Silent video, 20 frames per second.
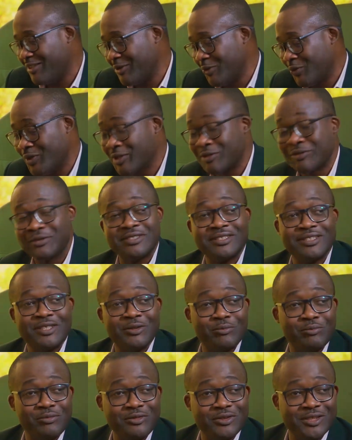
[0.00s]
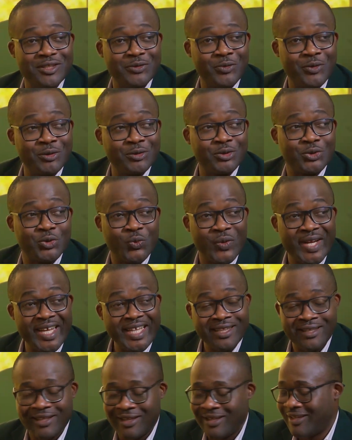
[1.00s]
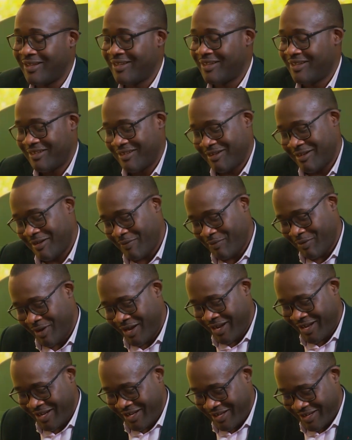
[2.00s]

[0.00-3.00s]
the will the, the will to win uh, by